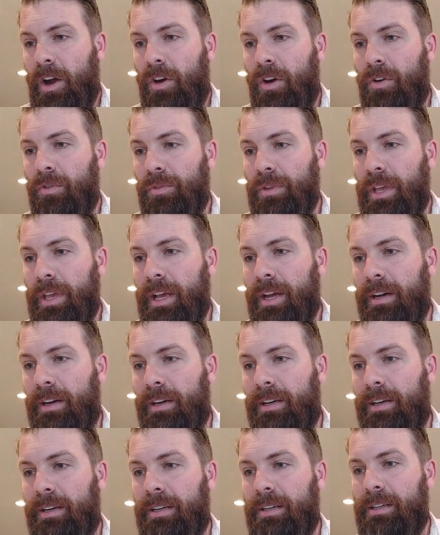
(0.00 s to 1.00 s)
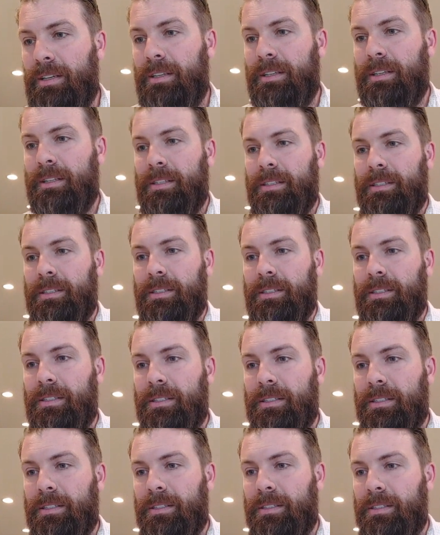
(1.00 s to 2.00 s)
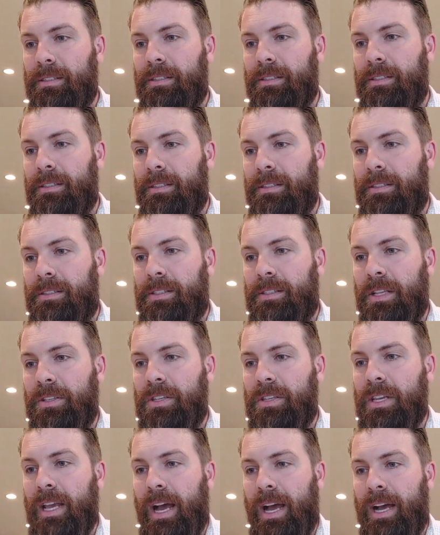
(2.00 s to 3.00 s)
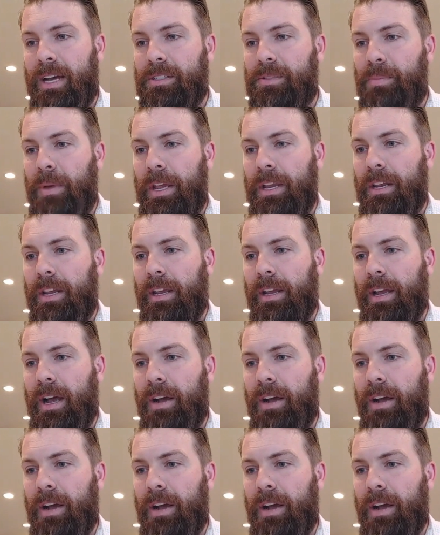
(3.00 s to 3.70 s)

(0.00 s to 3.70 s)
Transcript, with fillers: Oh, yeah. Uh, Cincy Haas painting.